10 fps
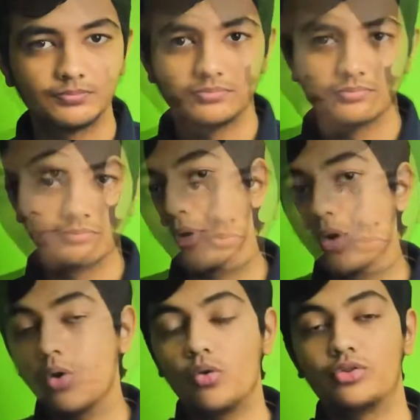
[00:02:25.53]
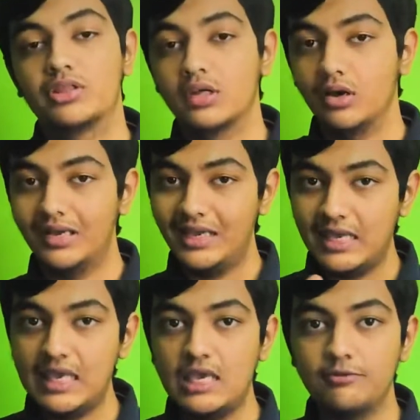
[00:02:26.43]
Oppo's
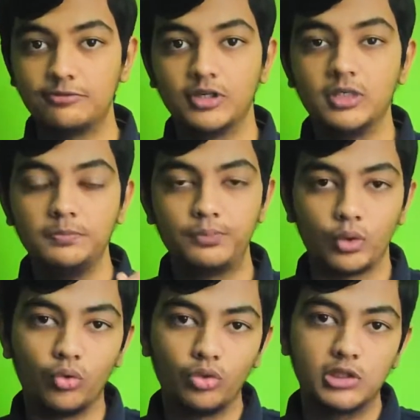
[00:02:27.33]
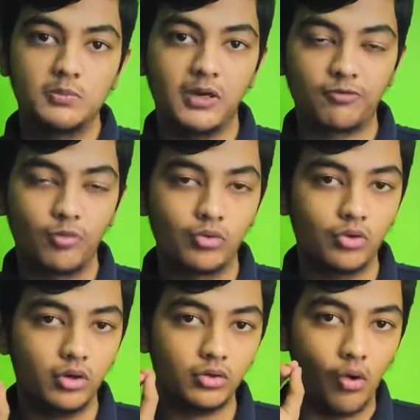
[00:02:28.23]
A1 Pro smartphone
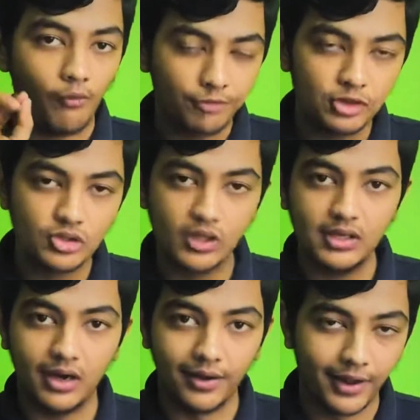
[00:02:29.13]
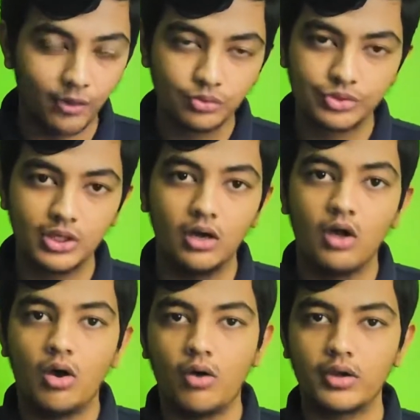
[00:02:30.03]
got officially announced,
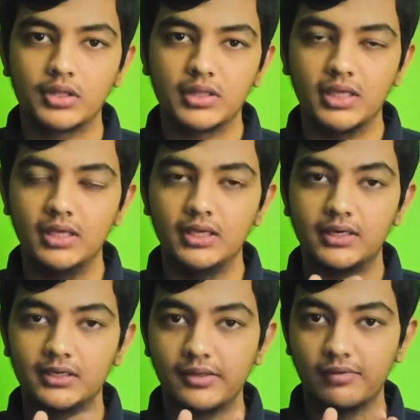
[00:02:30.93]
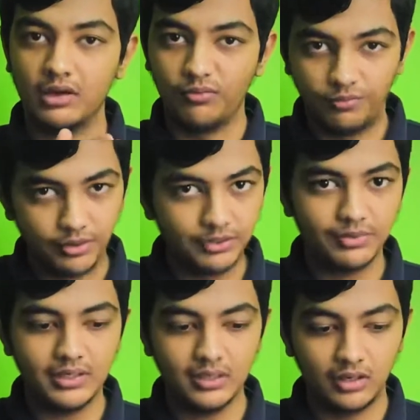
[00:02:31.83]
or you can say it is having a
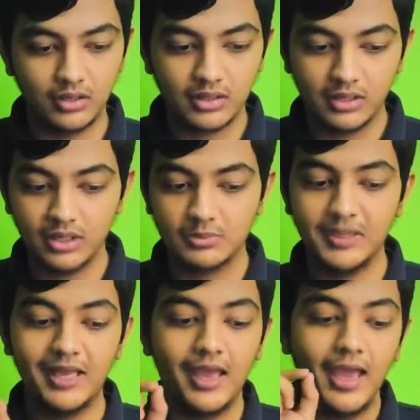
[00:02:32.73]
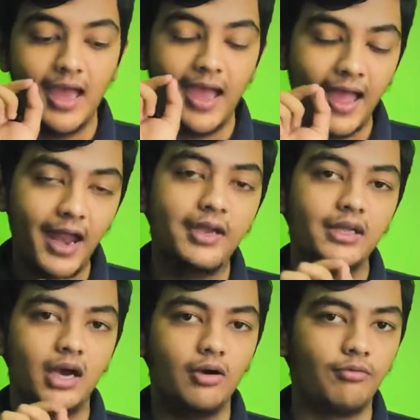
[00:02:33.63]
120Hz display and
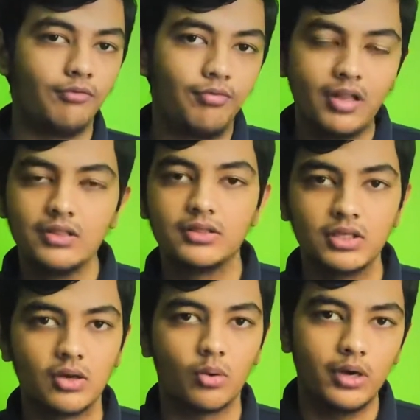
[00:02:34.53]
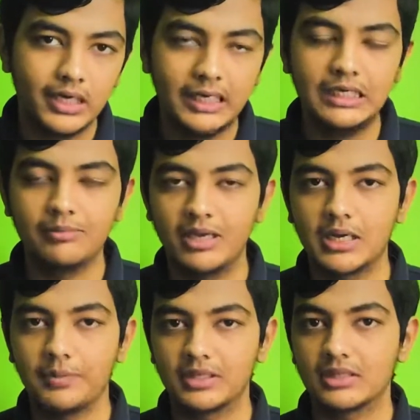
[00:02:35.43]
a 108
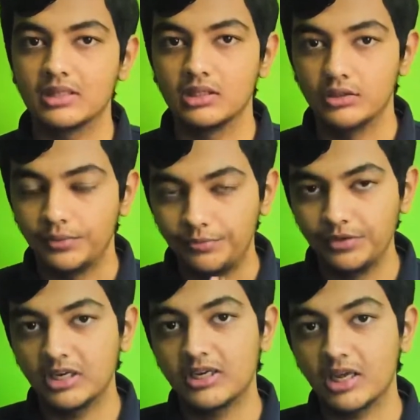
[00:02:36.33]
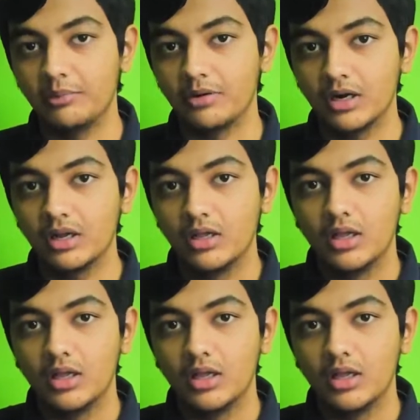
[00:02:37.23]
megapixel rear camera,